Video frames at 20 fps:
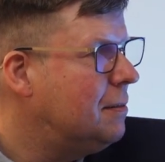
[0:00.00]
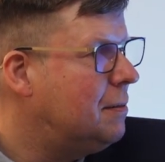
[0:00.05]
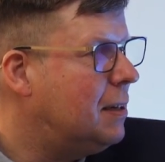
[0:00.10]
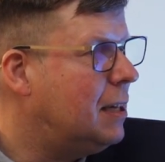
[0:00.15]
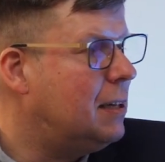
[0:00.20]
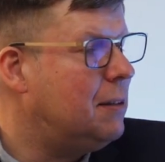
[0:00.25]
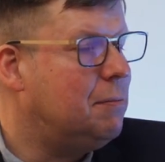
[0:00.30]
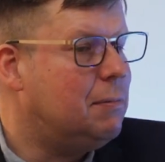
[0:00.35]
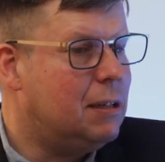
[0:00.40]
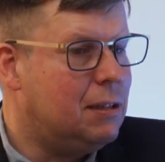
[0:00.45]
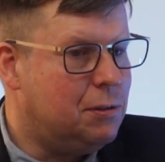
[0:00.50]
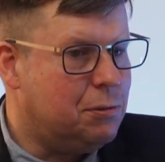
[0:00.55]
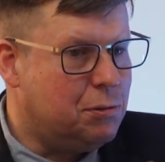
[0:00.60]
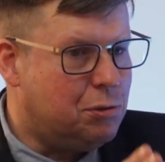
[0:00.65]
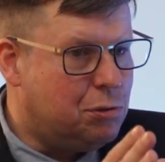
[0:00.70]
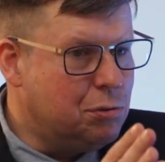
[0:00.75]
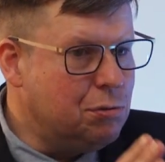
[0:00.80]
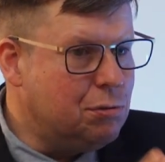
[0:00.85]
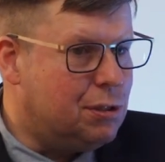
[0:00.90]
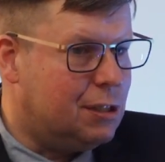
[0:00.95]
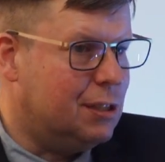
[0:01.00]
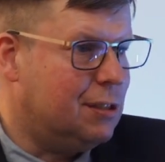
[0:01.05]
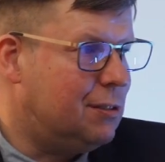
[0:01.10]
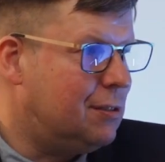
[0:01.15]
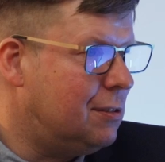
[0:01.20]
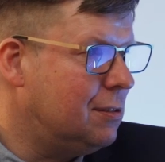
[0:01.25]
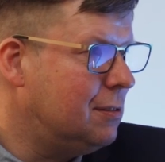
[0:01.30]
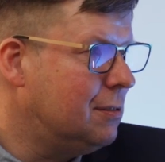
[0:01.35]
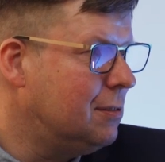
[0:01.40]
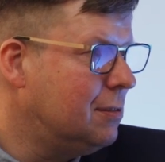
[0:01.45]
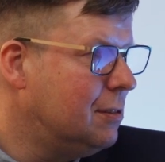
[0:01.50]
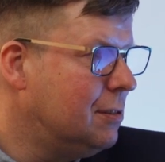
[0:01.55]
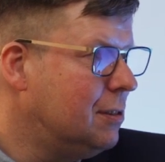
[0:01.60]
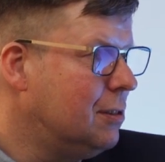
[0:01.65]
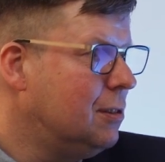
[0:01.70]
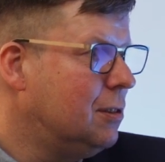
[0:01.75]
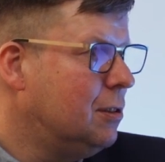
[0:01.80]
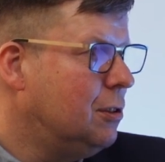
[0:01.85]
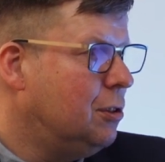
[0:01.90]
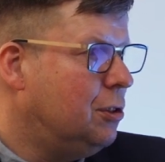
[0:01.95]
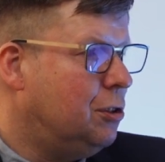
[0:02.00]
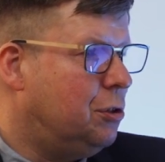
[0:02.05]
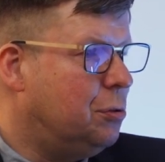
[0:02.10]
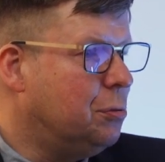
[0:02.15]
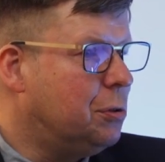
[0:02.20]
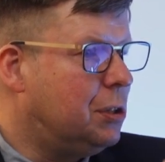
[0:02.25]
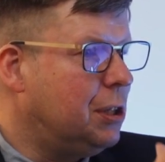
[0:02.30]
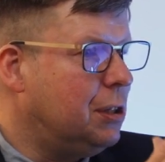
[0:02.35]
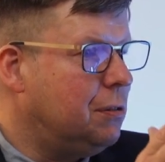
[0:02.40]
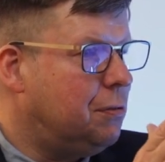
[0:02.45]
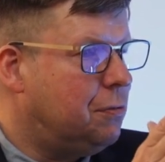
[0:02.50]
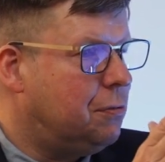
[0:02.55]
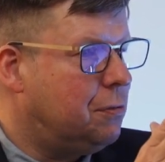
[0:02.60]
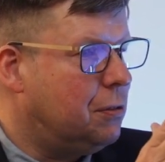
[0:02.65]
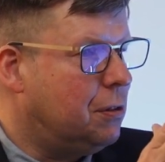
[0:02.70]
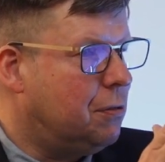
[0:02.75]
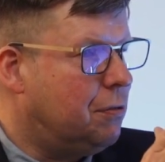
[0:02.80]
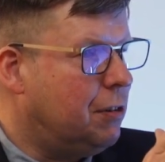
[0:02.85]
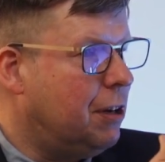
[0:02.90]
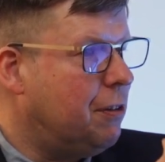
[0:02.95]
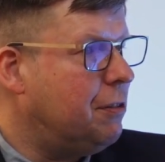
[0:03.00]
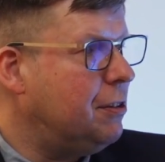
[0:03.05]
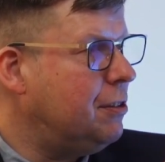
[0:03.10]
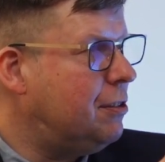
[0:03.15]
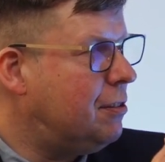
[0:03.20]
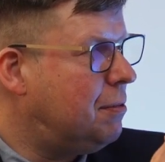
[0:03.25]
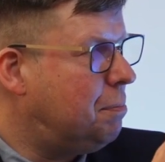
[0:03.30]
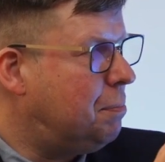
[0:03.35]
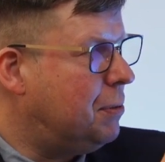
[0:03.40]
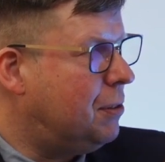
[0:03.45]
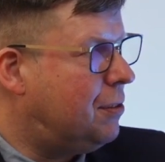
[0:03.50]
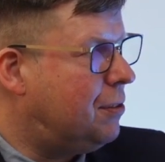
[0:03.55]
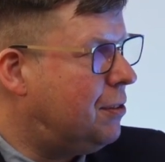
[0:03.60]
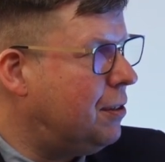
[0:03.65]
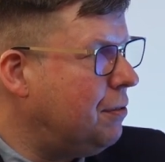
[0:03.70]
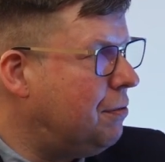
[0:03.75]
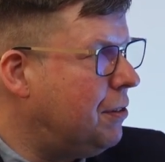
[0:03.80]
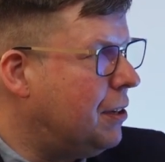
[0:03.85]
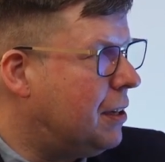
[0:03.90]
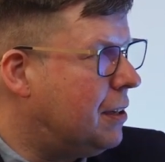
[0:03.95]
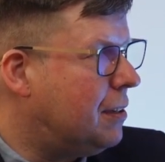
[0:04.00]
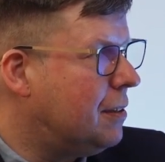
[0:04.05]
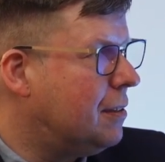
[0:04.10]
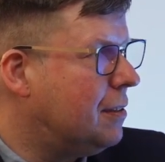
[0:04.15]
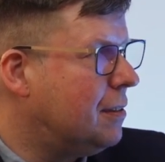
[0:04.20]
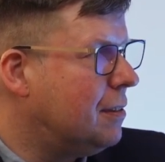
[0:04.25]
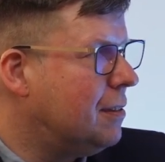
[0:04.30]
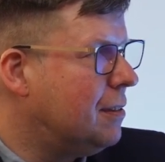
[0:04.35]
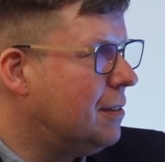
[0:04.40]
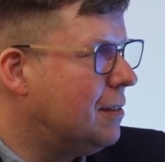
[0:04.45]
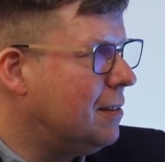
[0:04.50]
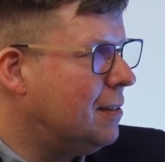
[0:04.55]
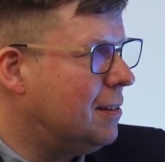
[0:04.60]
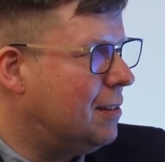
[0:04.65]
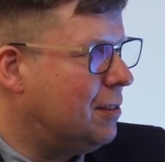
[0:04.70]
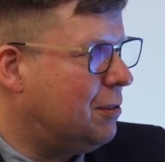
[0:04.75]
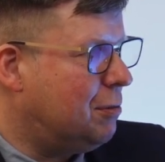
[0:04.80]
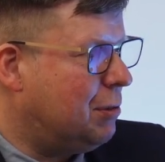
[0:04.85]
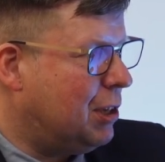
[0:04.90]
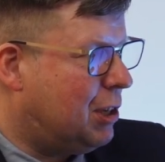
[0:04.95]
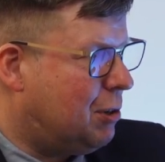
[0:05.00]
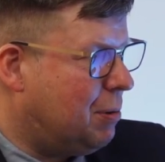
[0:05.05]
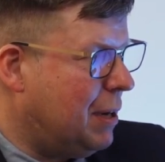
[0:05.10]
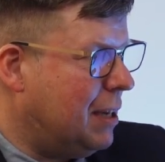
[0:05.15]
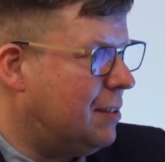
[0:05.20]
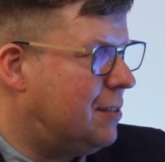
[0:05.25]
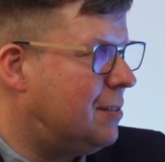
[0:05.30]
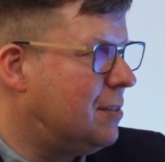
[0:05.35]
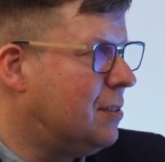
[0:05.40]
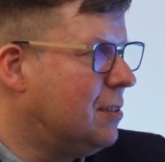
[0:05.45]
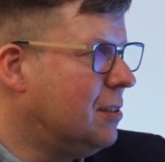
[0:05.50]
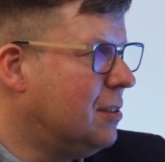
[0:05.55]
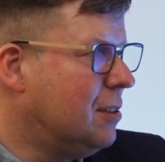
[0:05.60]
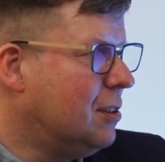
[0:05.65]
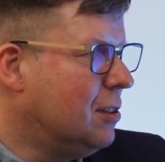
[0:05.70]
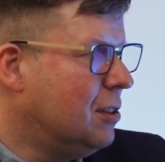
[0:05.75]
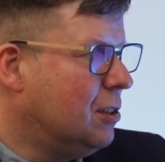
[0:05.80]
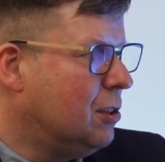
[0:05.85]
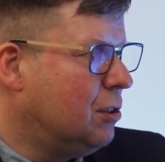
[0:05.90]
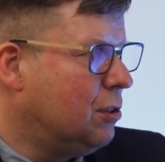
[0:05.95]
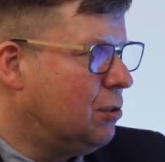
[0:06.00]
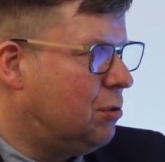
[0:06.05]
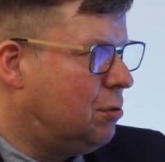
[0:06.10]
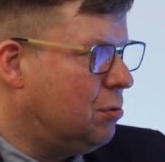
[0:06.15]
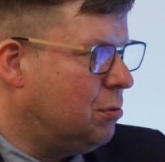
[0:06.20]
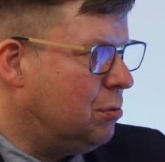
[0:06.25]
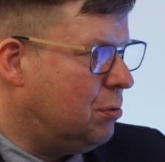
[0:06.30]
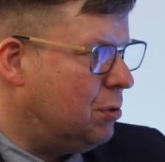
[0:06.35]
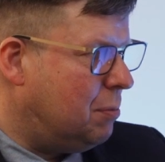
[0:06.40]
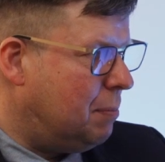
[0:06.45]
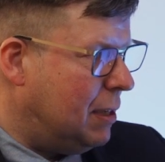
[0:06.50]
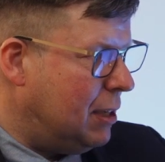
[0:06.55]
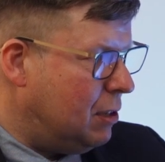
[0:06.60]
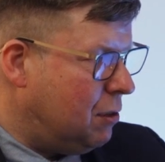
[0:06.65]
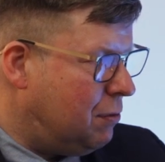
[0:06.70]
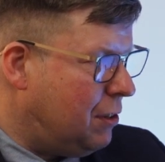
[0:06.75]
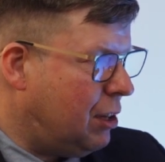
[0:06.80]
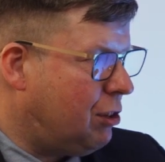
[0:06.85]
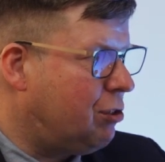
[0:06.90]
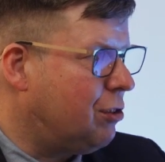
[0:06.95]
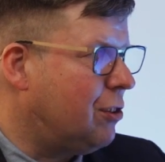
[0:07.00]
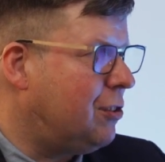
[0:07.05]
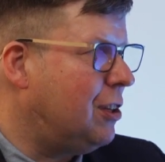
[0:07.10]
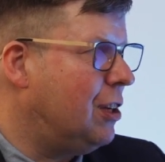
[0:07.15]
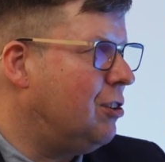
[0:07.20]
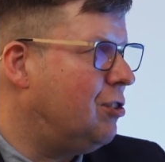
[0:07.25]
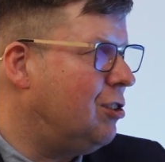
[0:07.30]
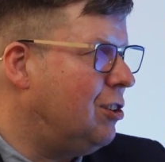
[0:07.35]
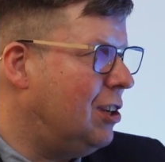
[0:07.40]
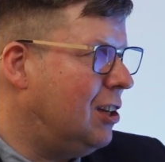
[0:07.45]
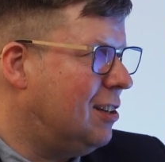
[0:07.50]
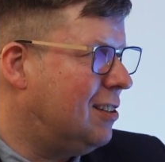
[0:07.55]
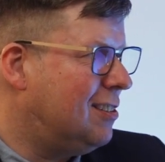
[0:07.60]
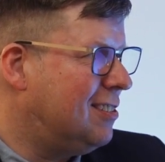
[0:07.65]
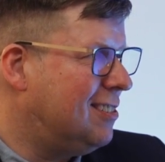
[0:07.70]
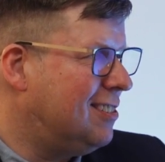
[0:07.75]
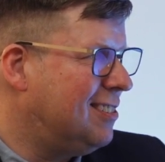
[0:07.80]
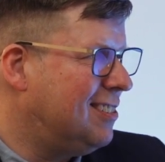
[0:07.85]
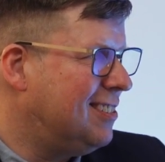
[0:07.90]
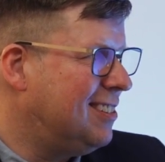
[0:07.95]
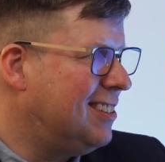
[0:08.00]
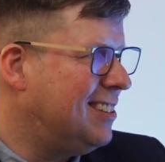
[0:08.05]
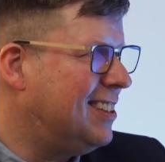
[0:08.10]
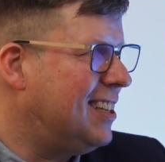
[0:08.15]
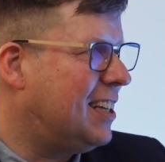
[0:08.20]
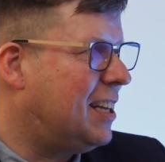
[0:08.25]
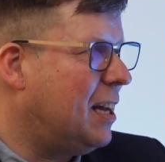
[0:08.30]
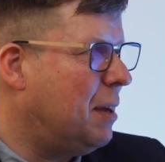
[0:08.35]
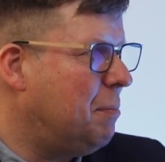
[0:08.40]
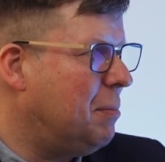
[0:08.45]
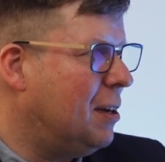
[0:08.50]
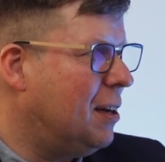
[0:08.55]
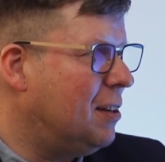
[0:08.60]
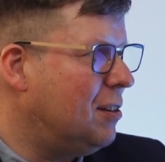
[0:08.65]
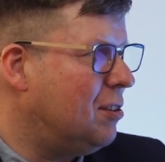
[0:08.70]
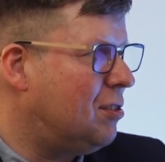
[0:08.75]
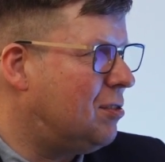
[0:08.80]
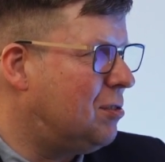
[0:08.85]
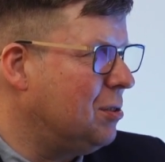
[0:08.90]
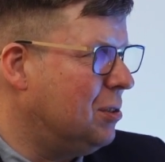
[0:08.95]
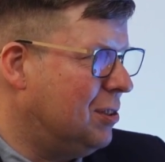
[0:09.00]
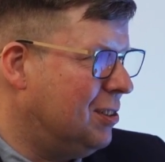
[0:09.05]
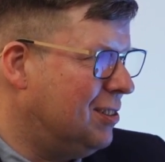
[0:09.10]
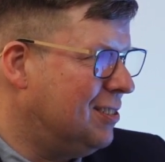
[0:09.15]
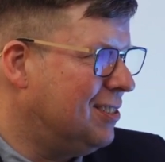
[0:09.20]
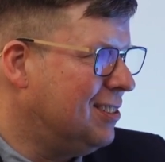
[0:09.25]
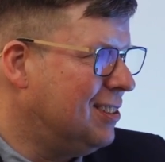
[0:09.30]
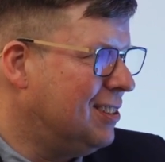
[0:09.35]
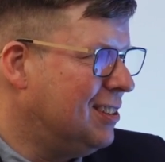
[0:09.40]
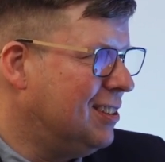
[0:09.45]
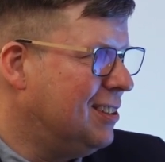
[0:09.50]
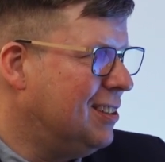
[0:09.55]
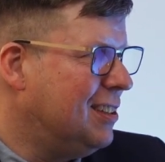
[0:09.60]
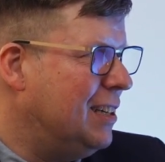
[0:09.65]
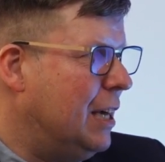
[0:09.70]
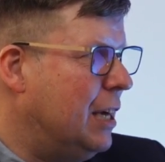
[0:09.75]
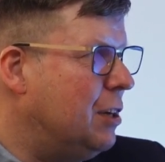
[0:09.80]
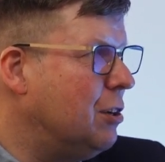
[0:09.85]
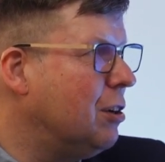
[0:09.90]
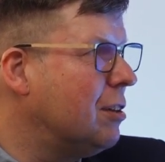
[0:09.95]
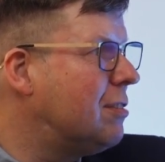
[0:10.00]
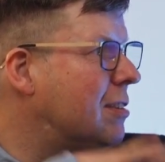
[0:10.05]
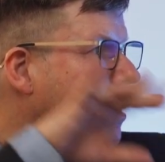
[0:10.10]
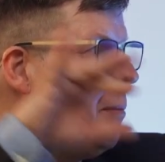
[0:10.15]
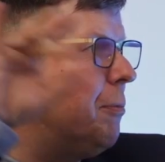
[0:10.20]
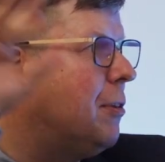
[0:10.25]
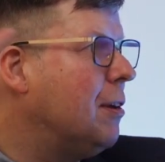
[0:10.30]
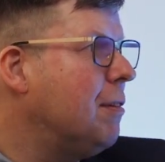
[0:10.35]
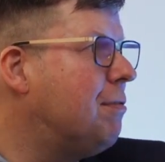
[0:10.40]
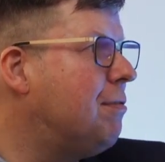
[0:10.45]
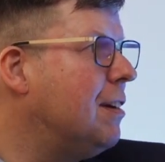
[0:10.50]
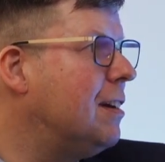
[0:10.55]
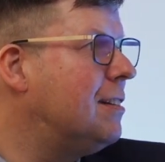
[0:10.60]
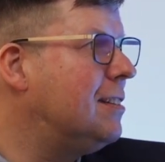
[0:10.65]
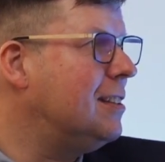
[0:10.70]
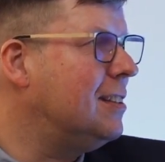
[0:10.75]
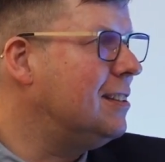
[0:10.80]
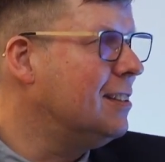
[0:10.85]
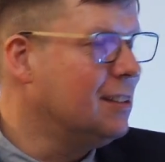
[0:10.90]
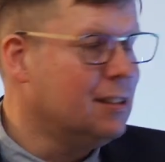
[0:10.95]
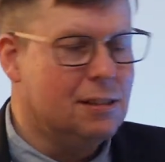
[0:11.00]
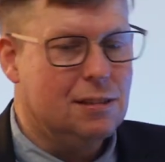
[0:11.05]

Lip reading: And when you do this, you give a very specific request to the manufacturer's engineer that can be understood, and not something fuzzy.